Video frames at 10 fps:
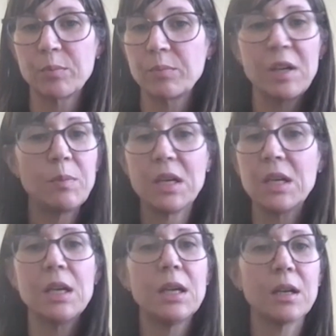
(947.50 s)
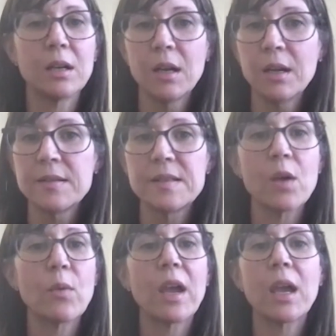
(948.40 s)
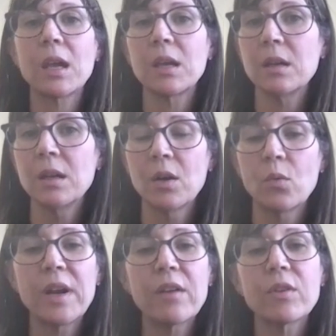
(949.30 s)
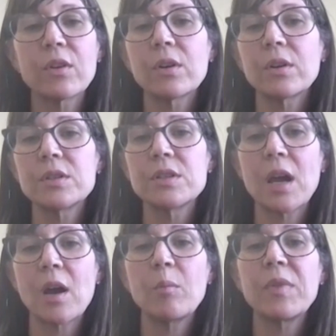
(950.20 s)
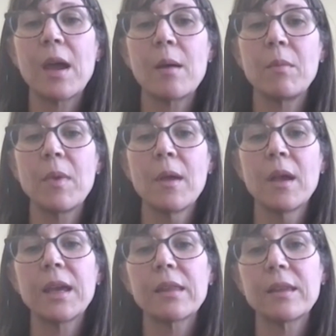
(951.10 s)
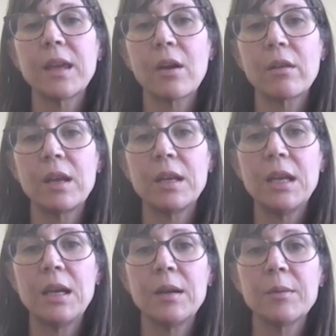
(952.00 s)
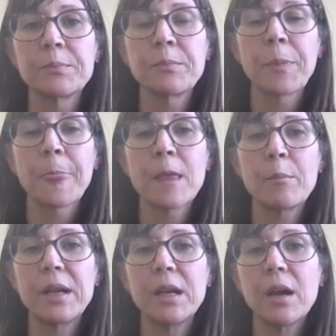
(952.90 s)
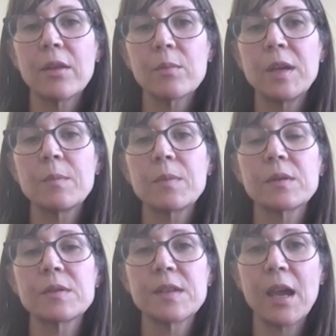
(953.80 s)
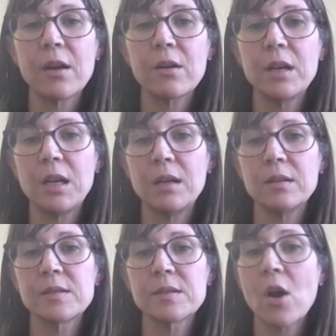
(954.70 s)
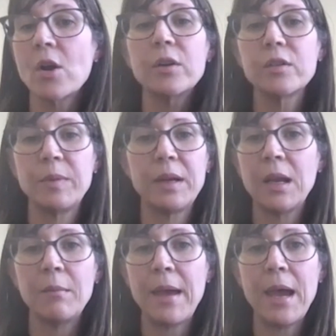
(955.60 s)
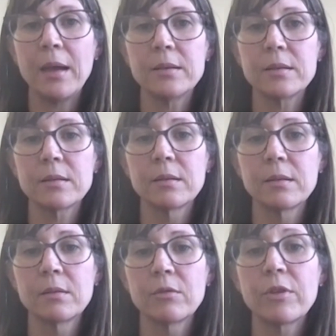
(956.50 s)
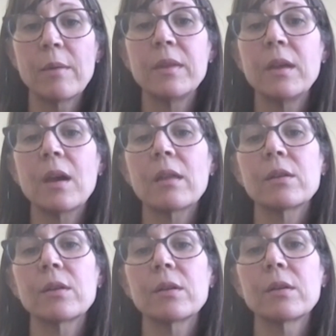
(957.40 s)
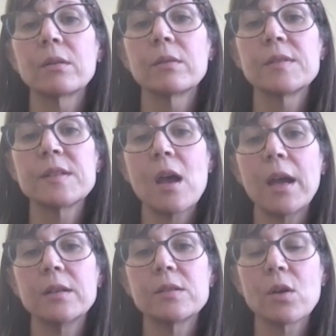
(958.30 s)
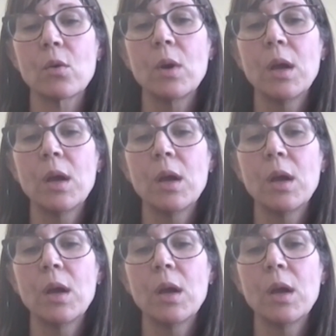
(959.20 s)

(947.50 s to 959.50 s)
PPE and stay away and whatever to help them get the care they need. But other people's care needs aren't being met from the other side. So